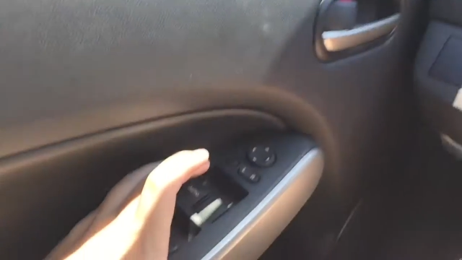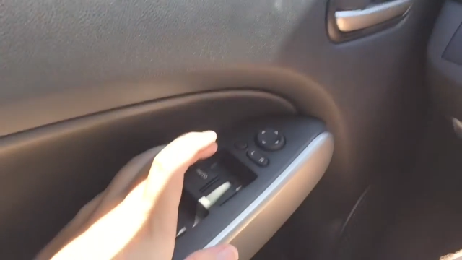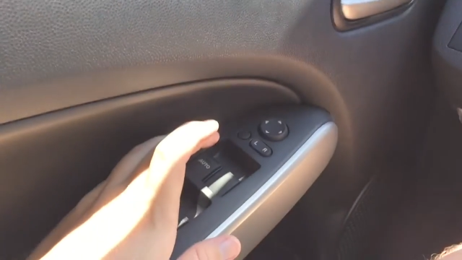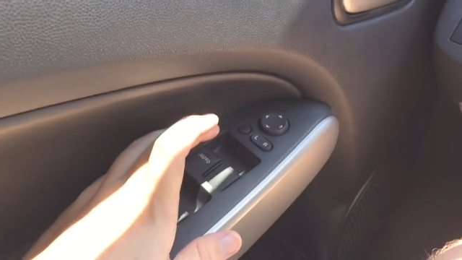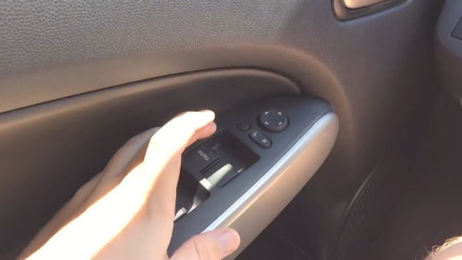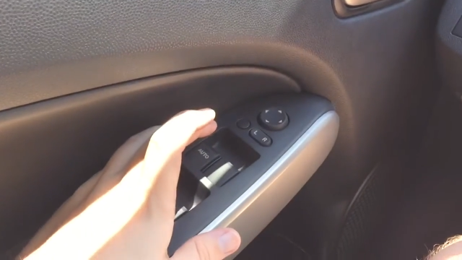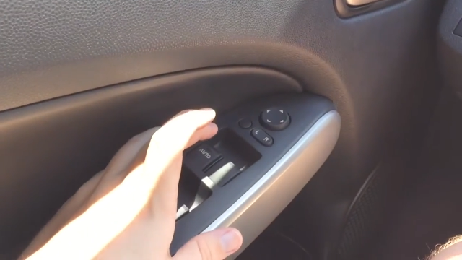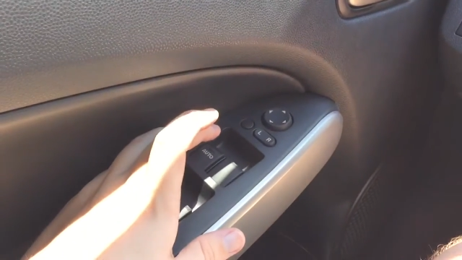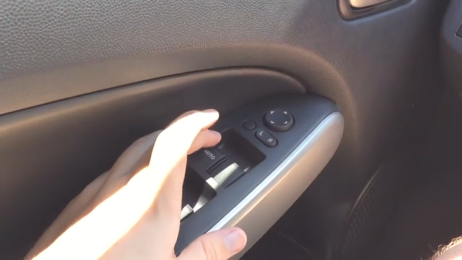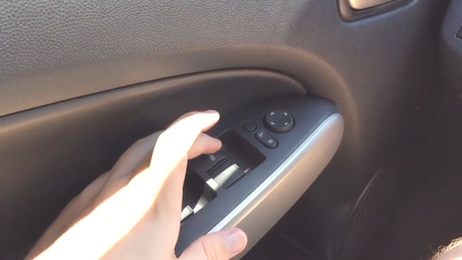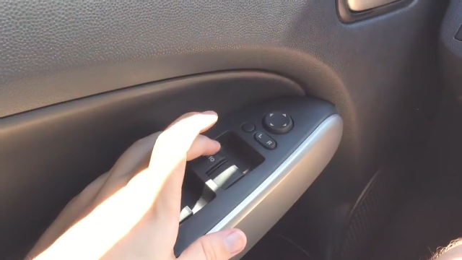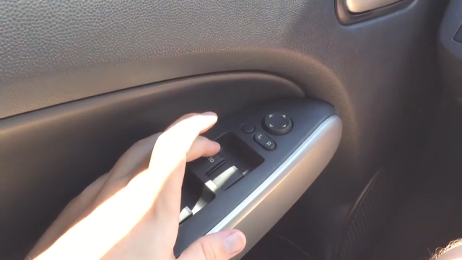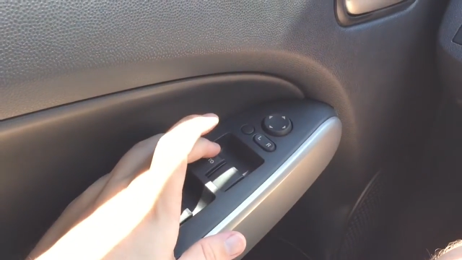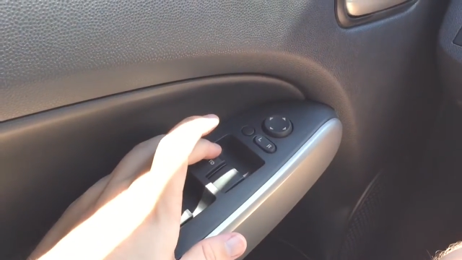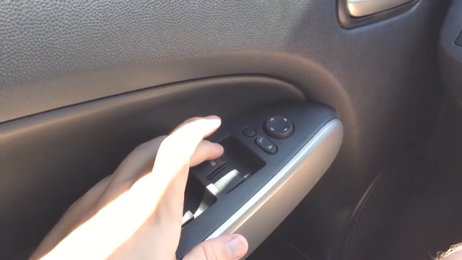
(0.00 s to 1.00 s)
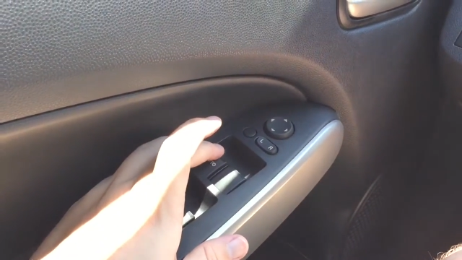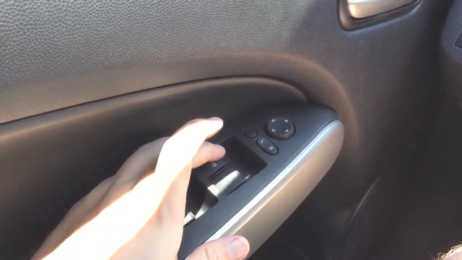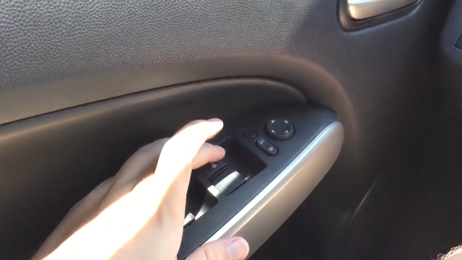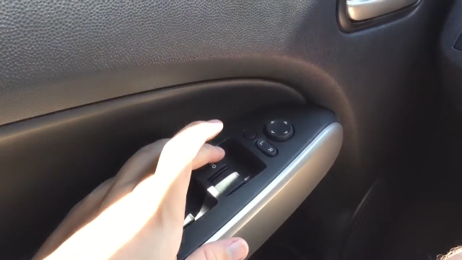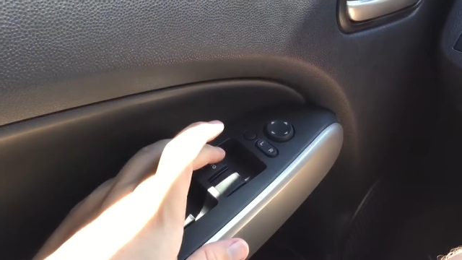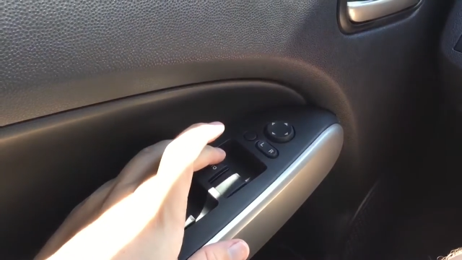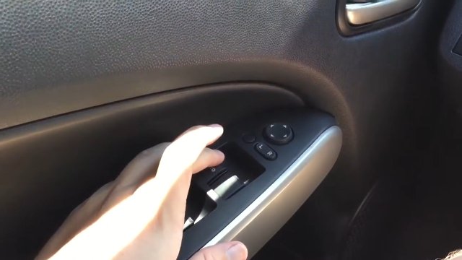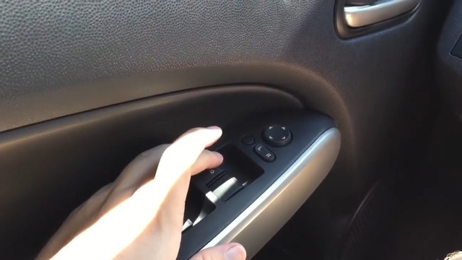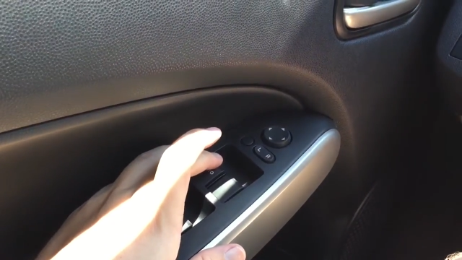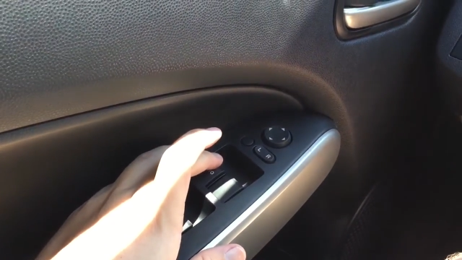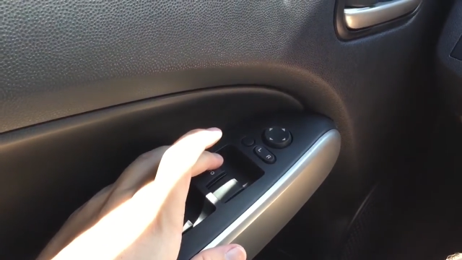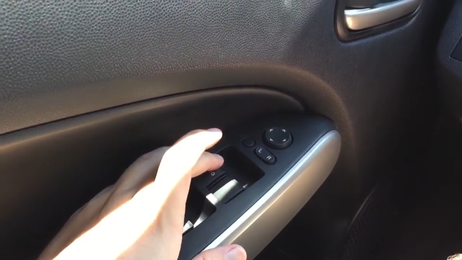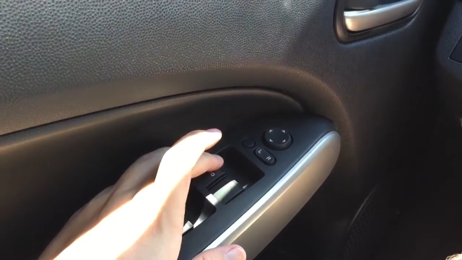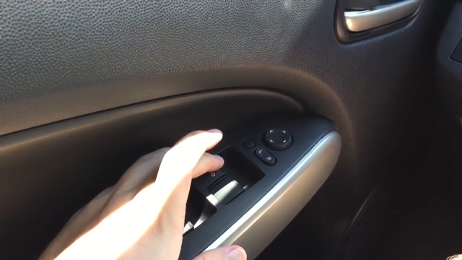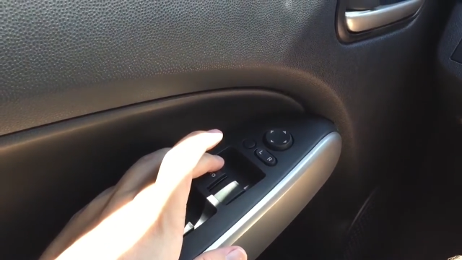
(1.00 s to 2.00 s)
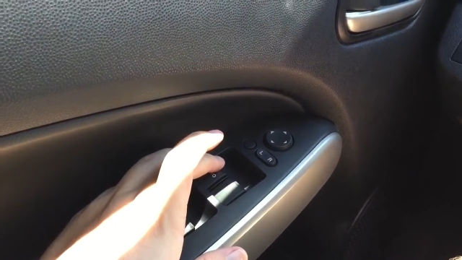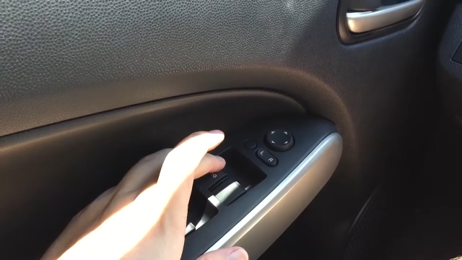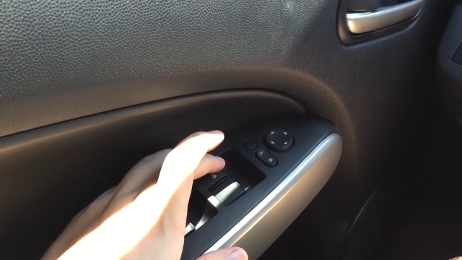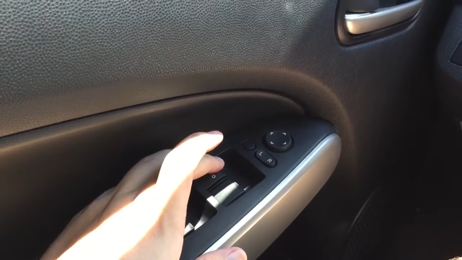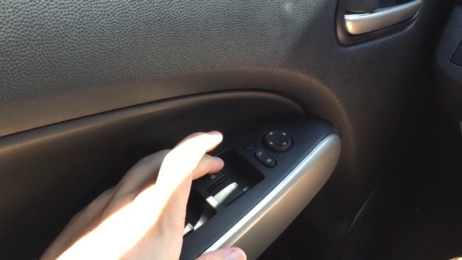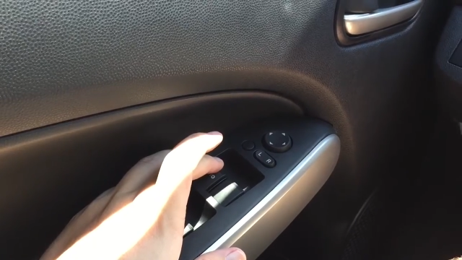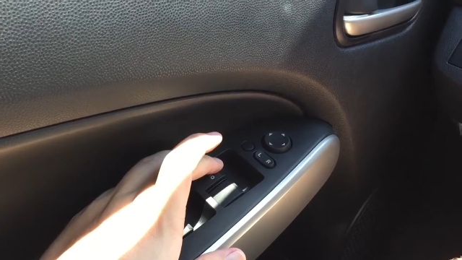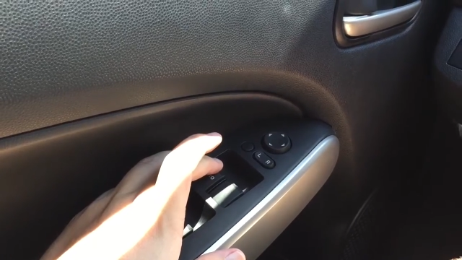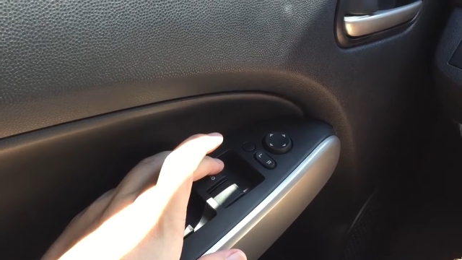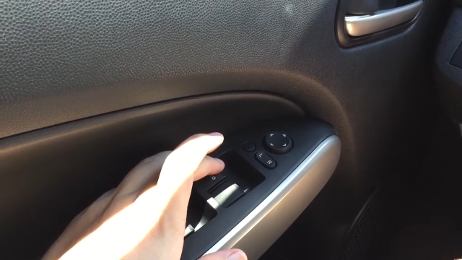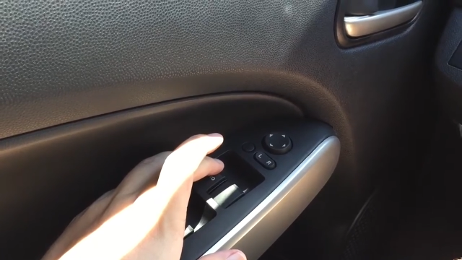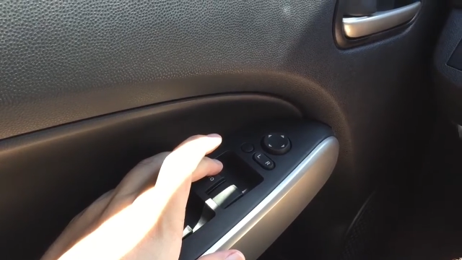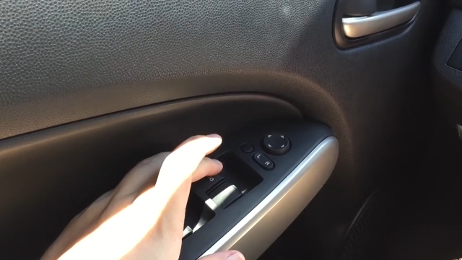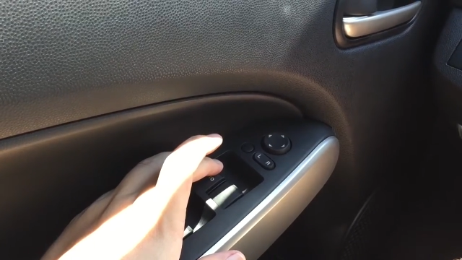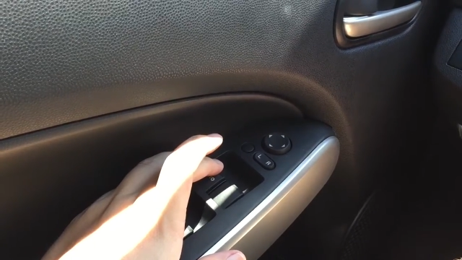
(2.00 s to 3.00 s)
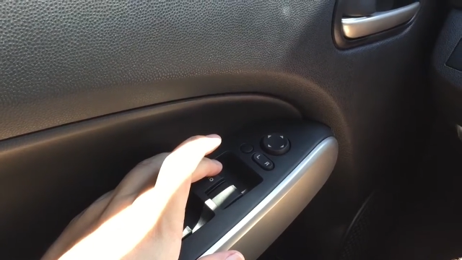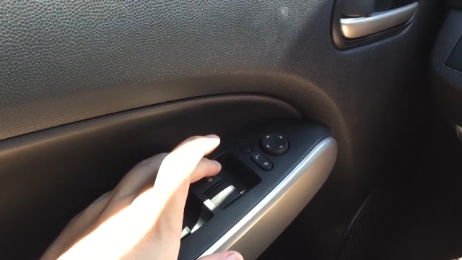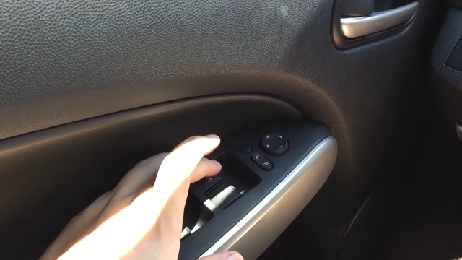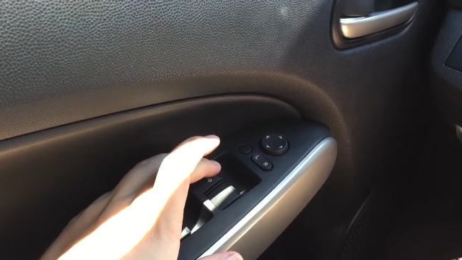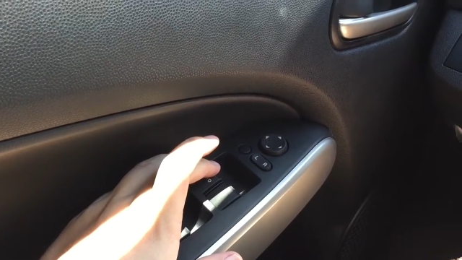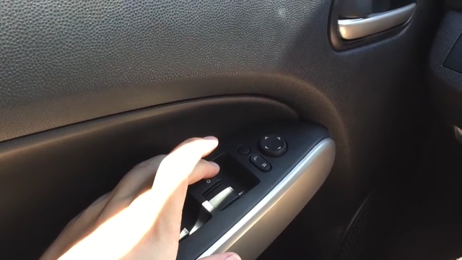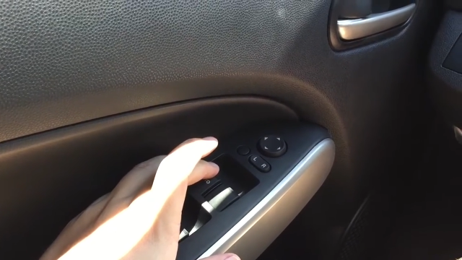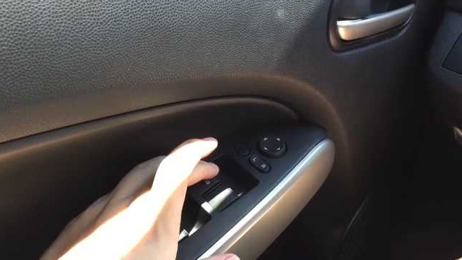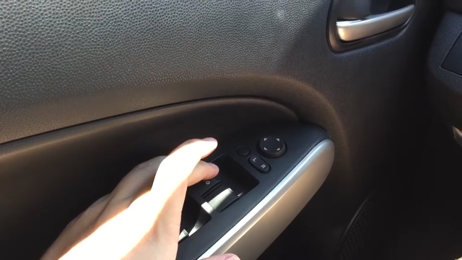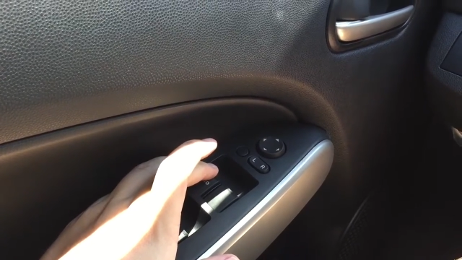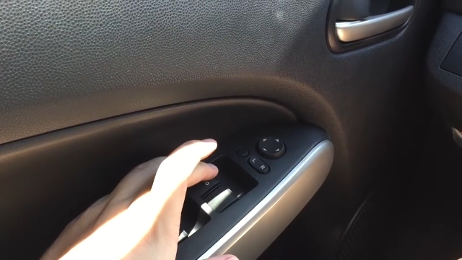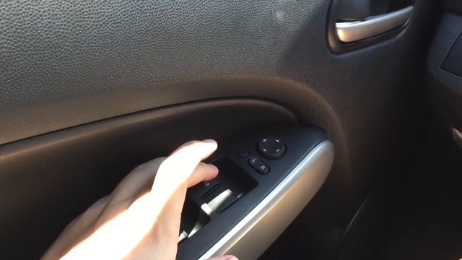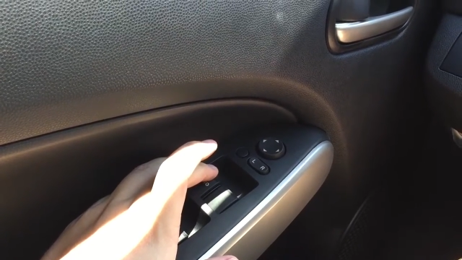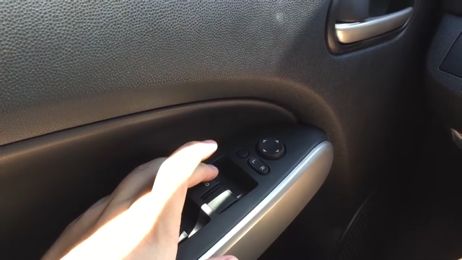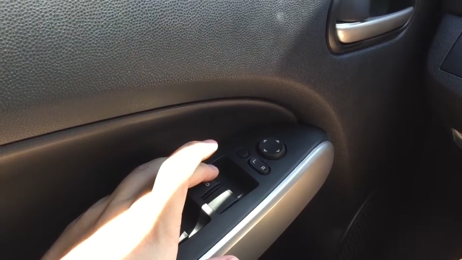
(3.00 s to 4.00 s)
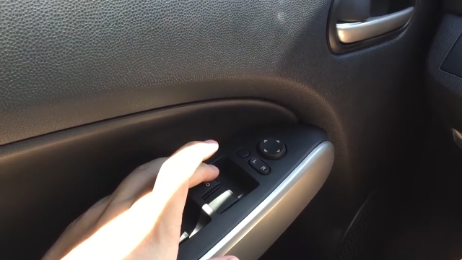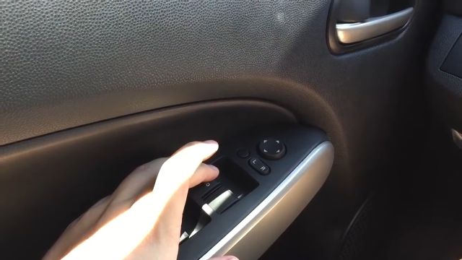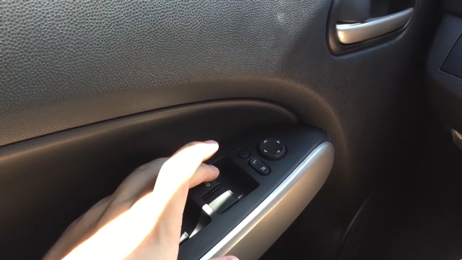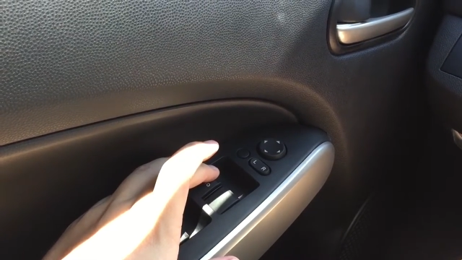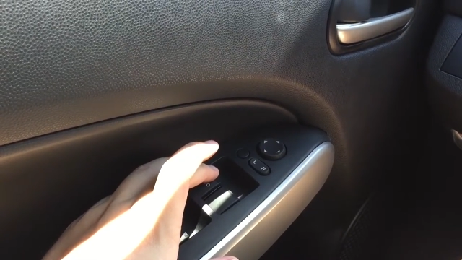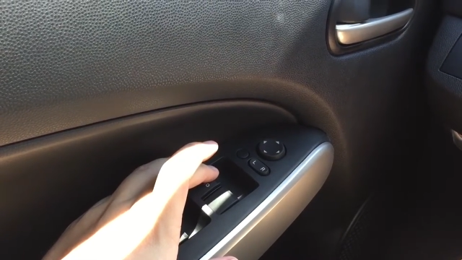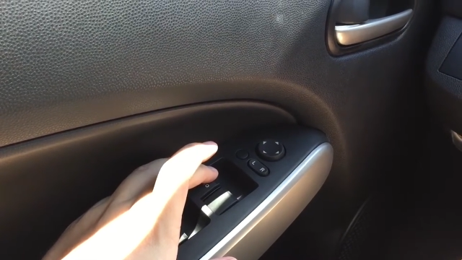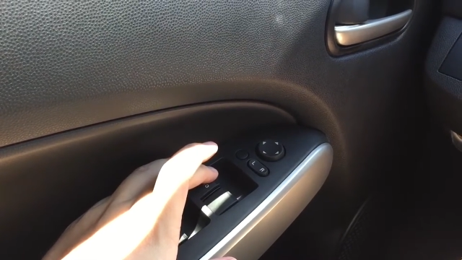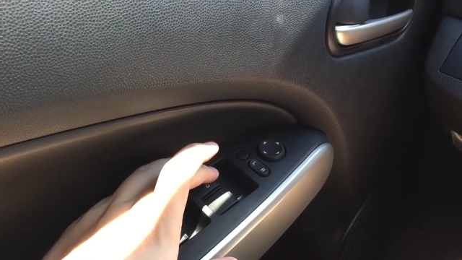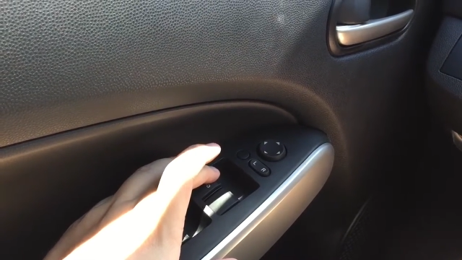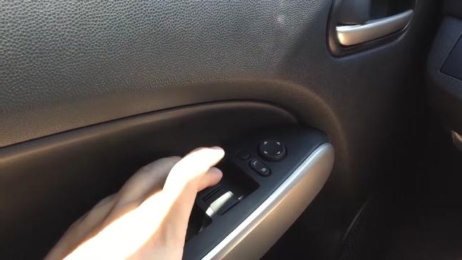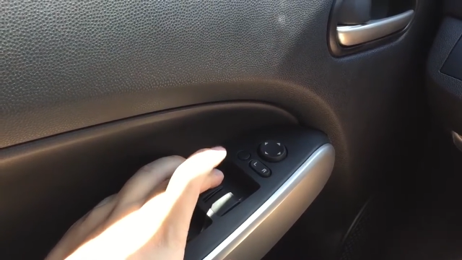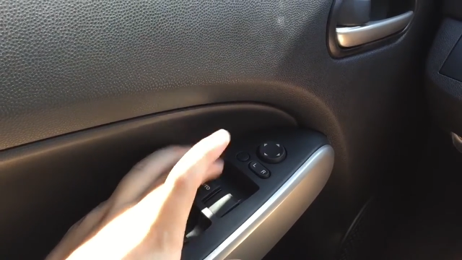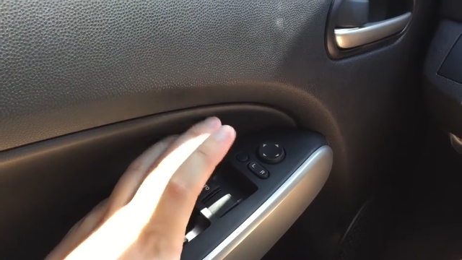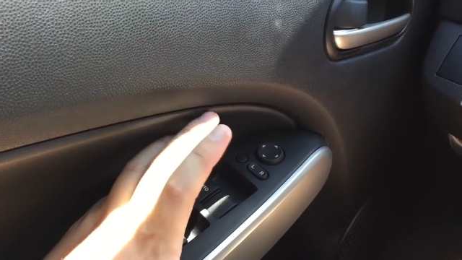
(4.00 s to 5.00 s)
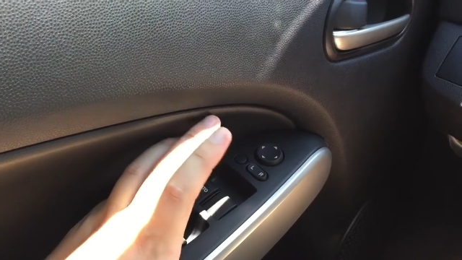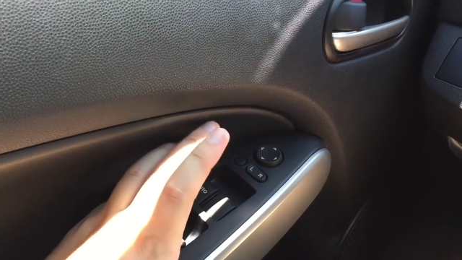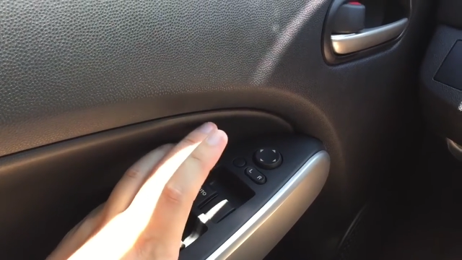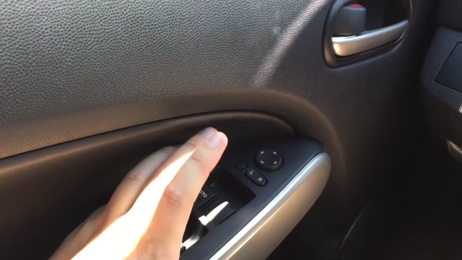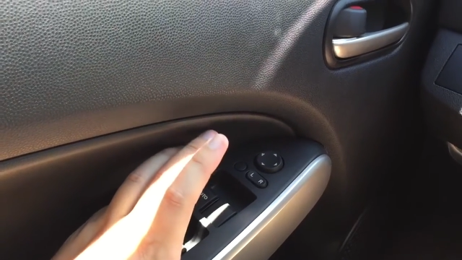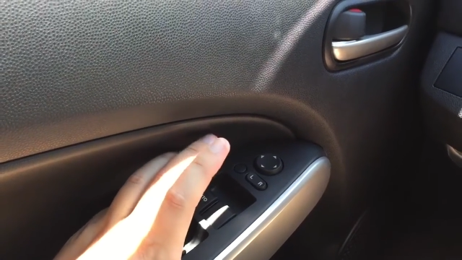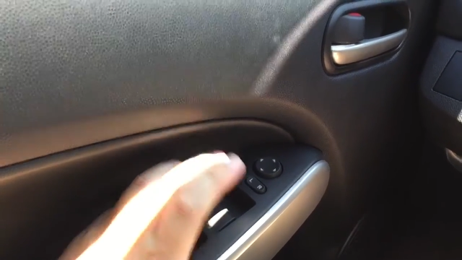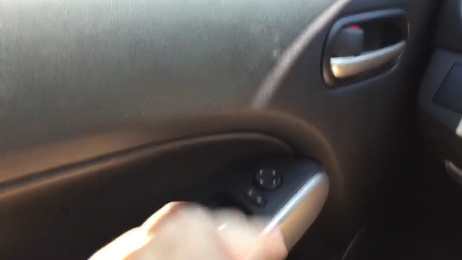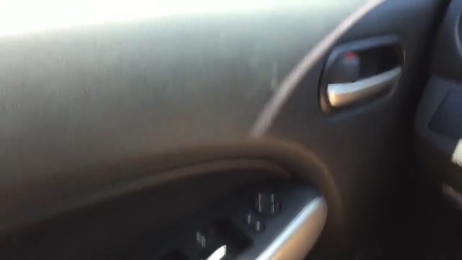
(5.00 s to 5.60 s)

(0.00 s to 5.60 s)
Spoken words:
(no speaker visible)